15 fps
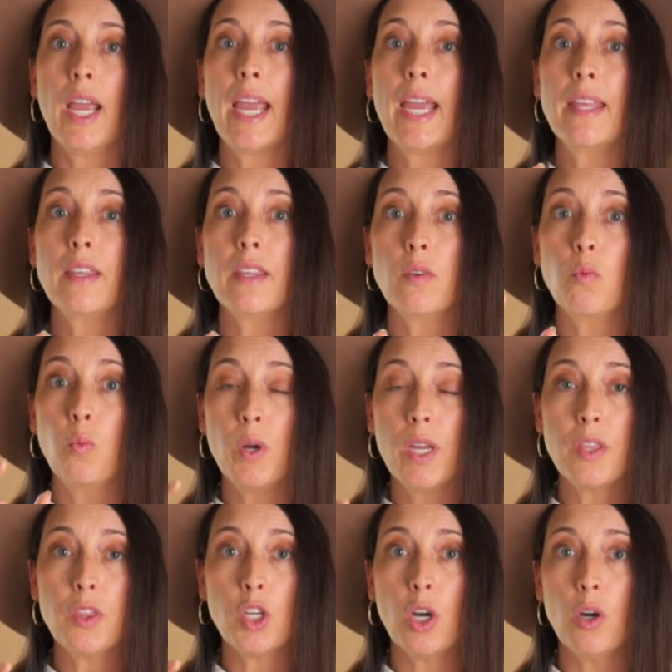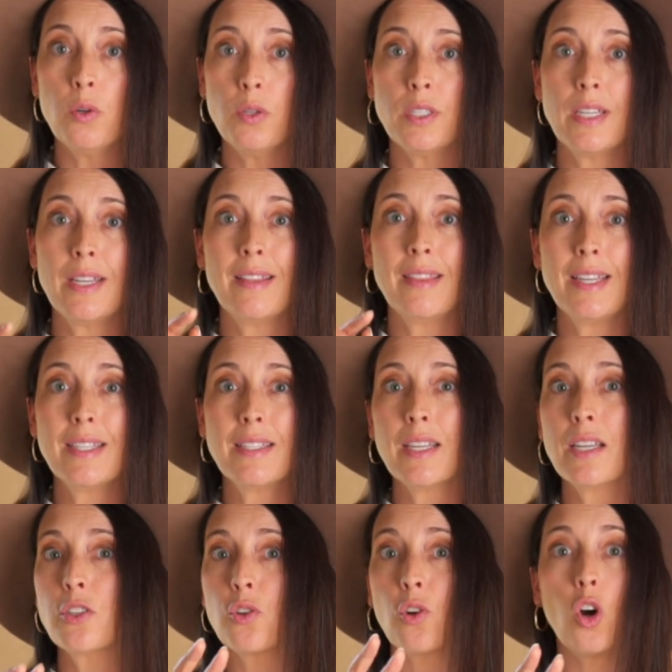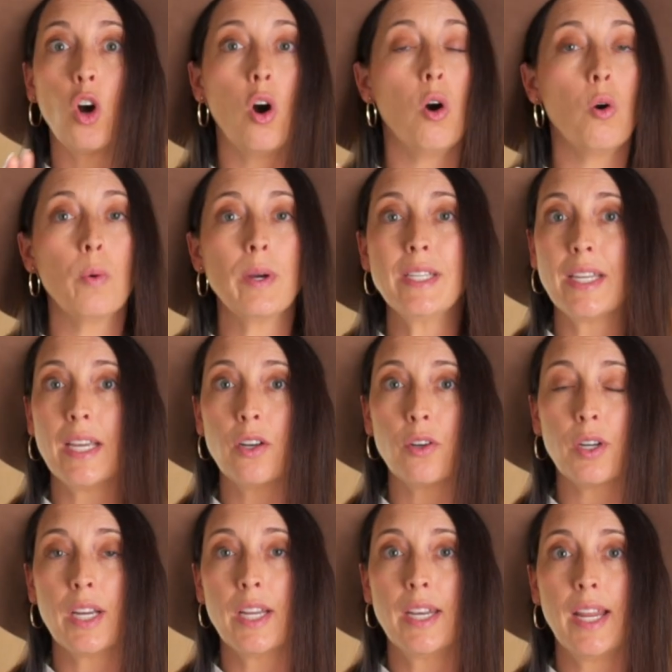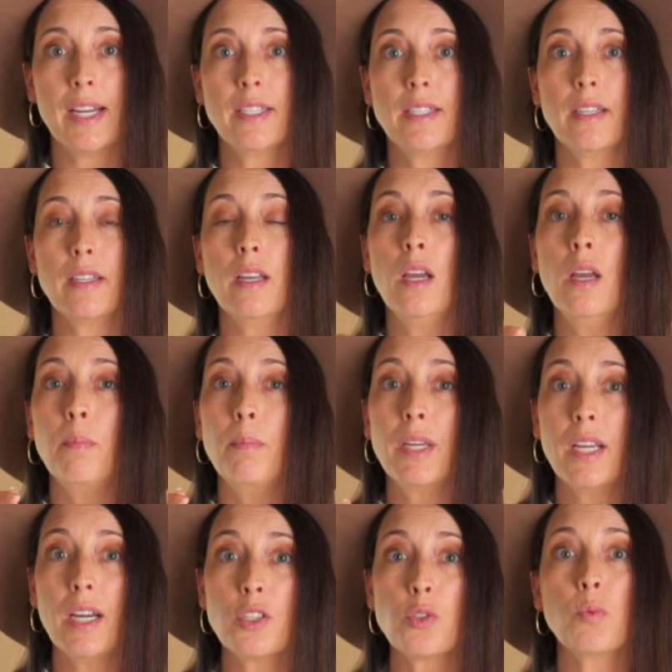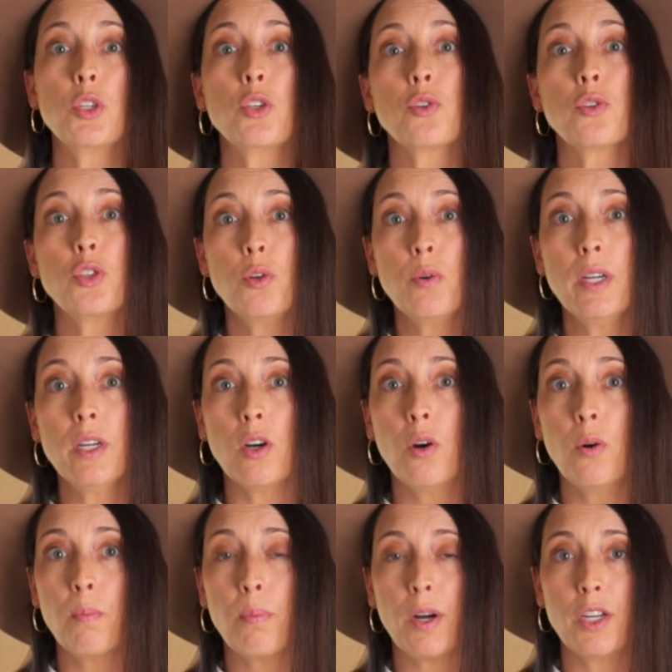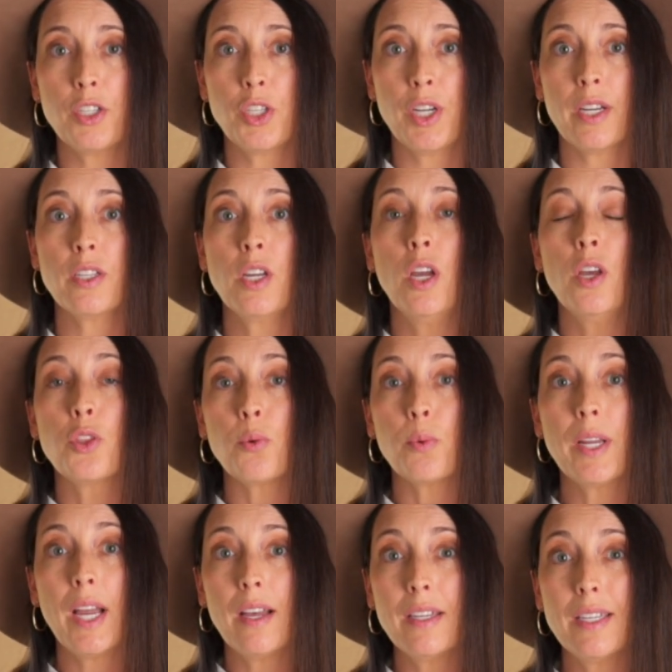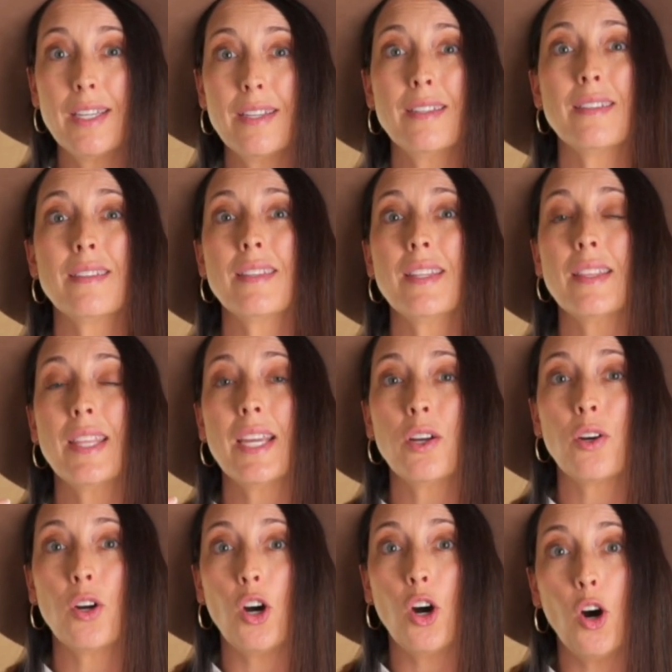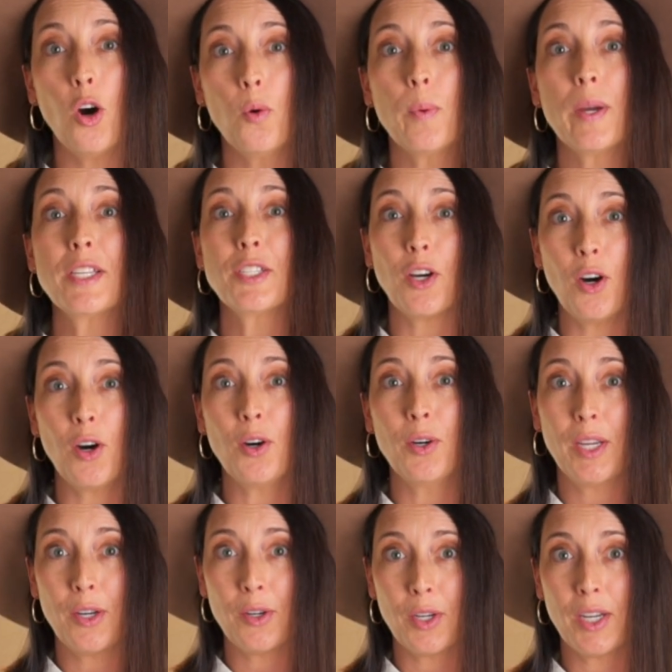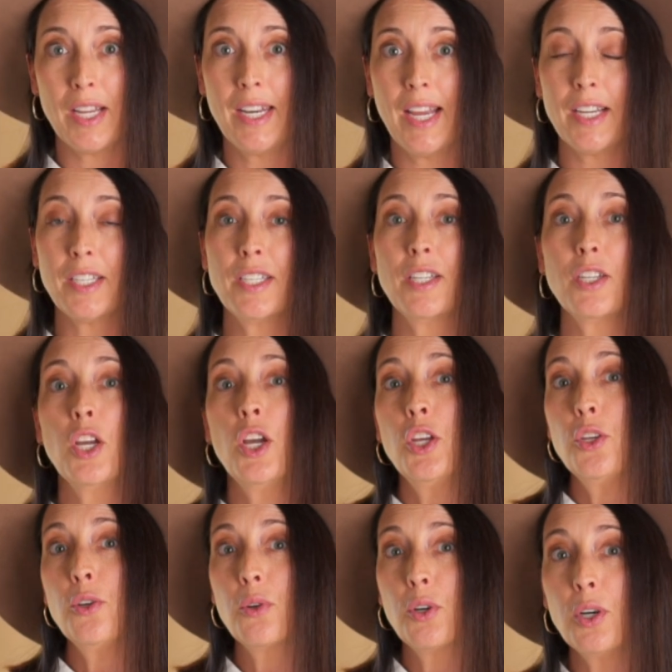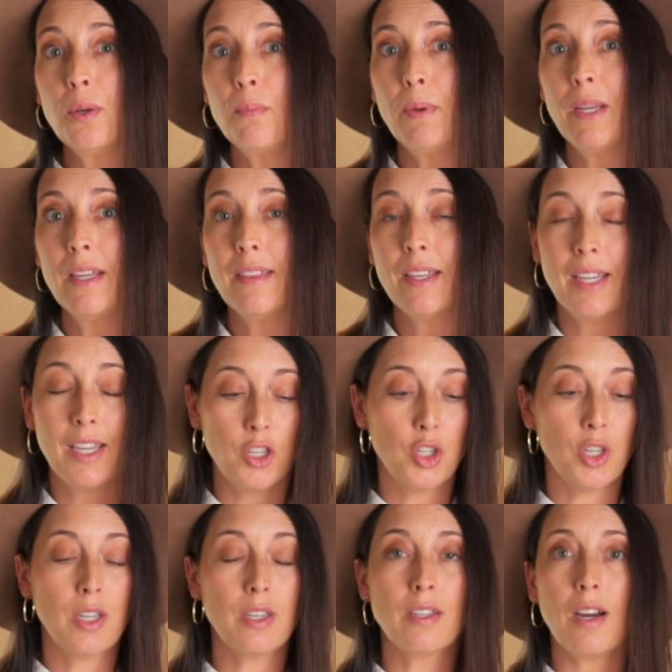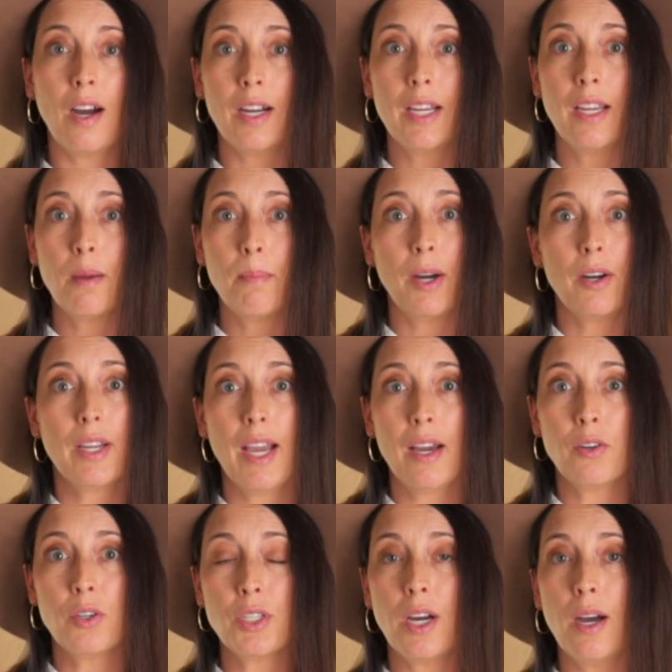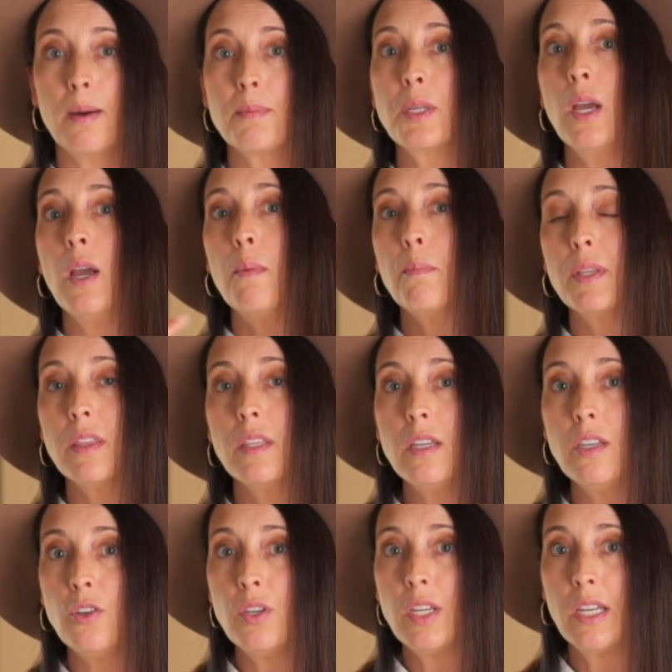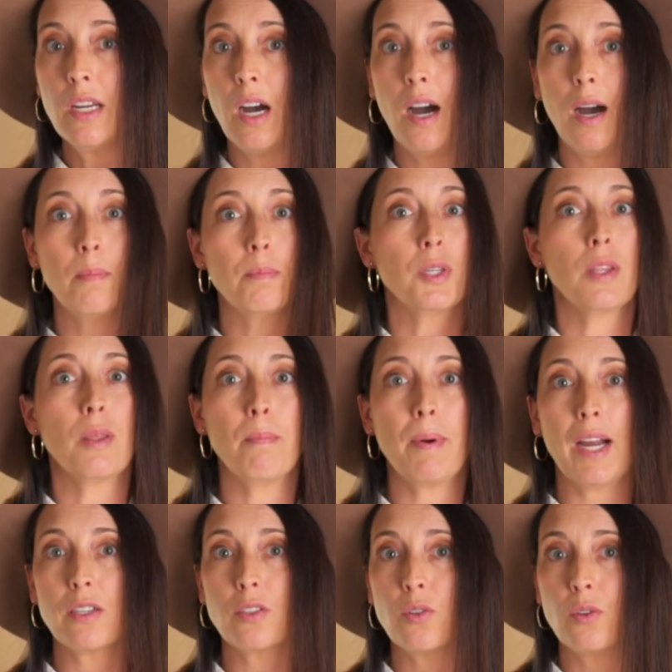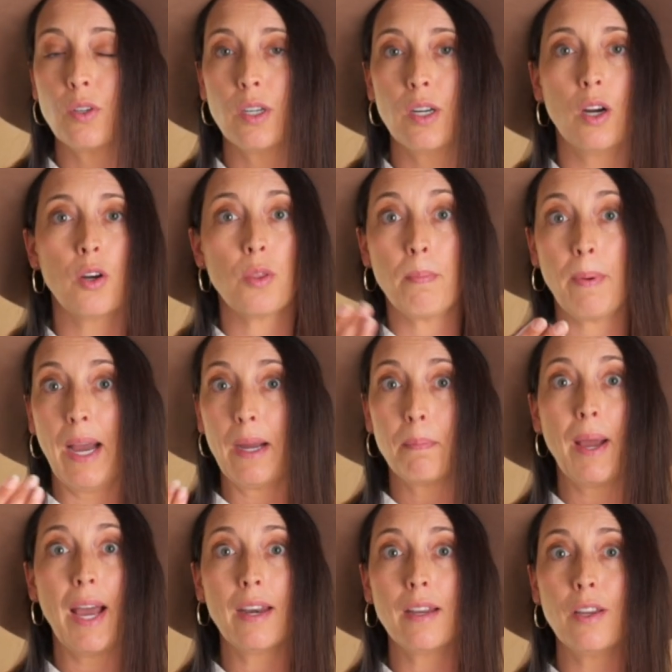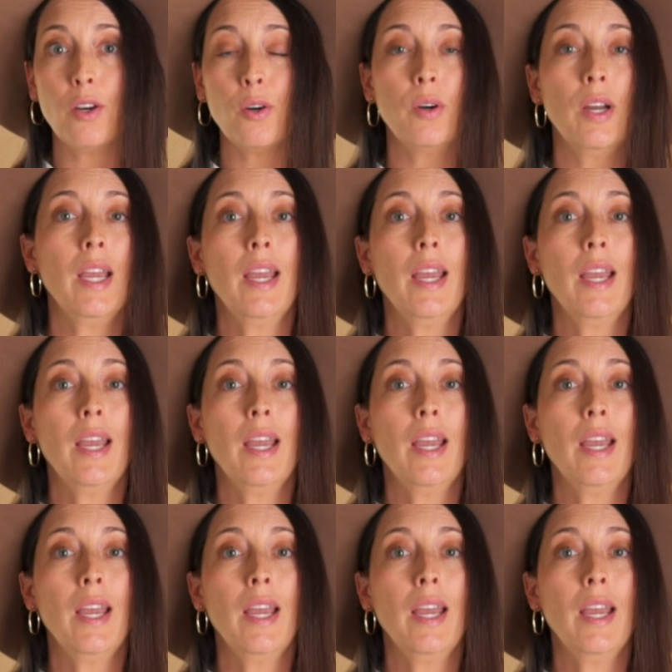And with Cosee, these things are always interconnected because when you're doing a home project, the reality is that they are always all interconnected. You could be in the kitchen talking about countertops, but then you need to hop to the back door or the back patio